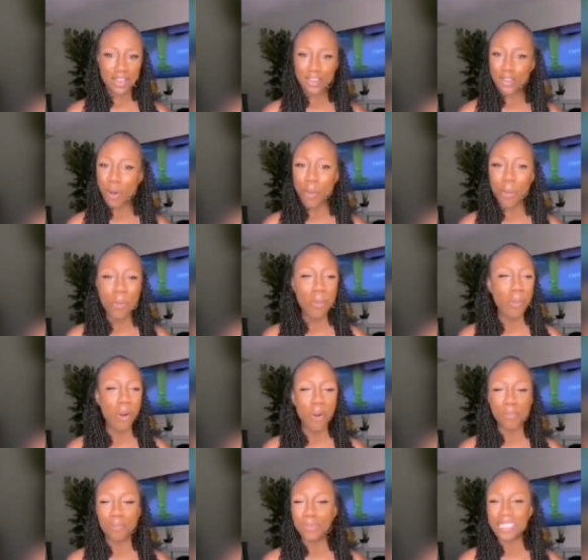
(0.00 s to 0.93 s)
No
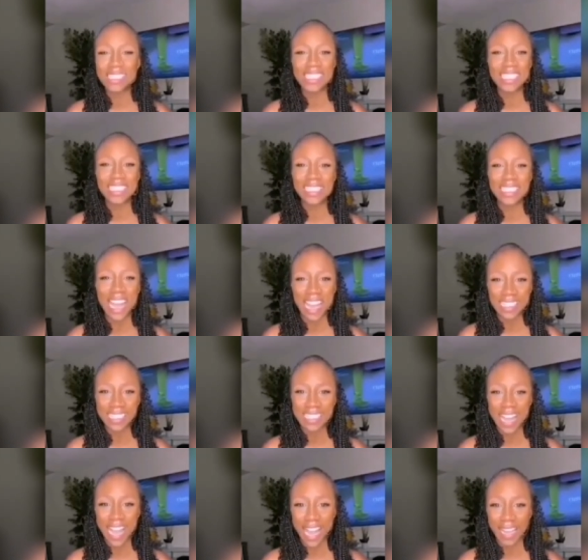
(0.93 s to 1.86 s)
more Mr.
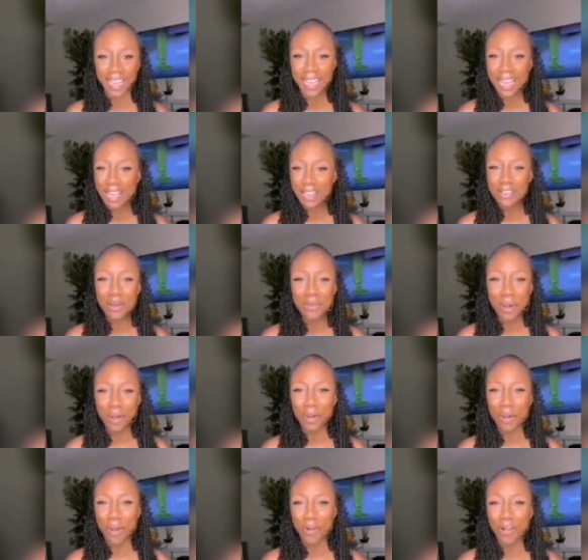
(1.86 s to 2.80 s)
Nice Guy. No
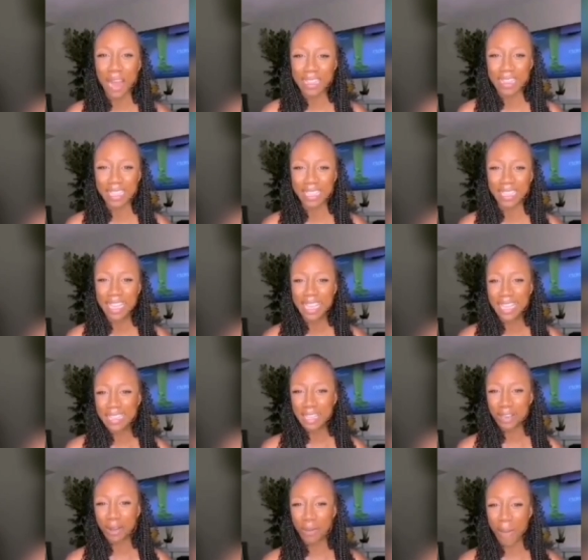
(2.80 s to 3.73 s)
more Korra,
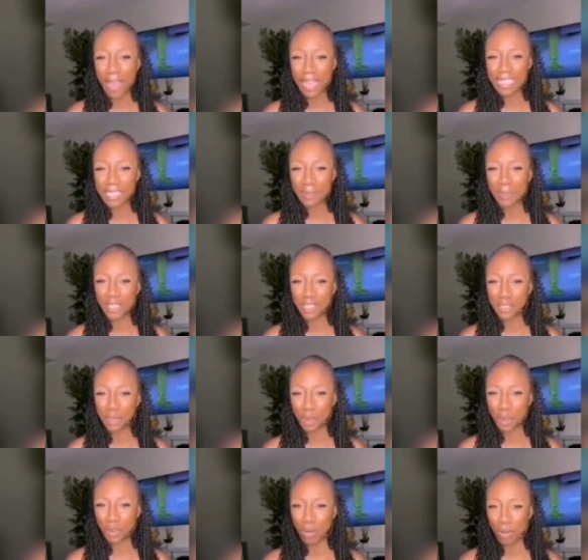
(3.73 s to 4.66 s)
the quiet,
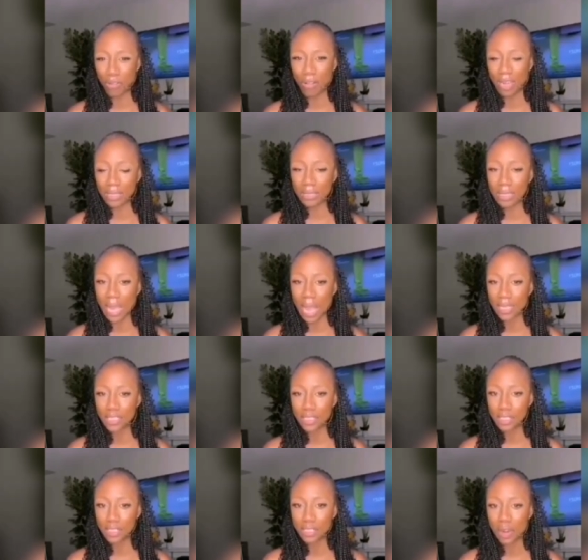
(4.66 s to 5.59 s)
mature Korra.
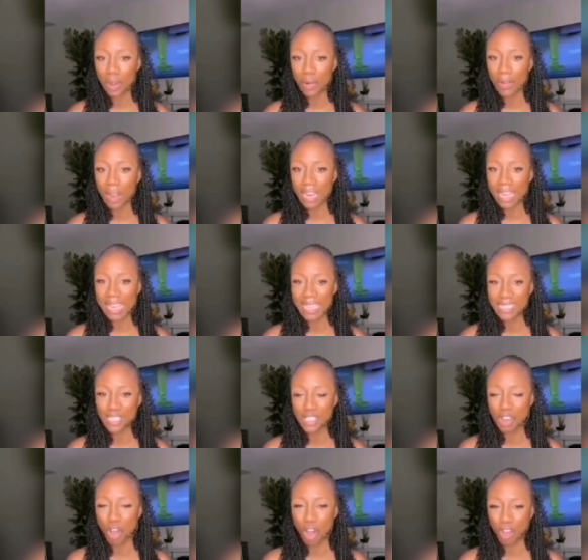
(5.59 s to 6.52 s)
That Korra
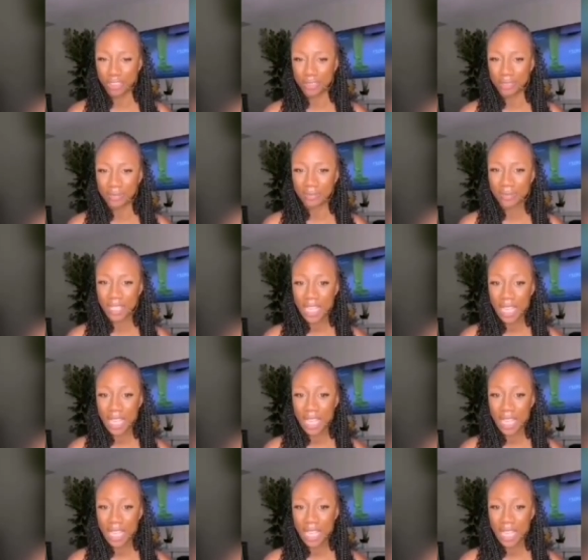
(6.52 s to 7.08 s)
is gone.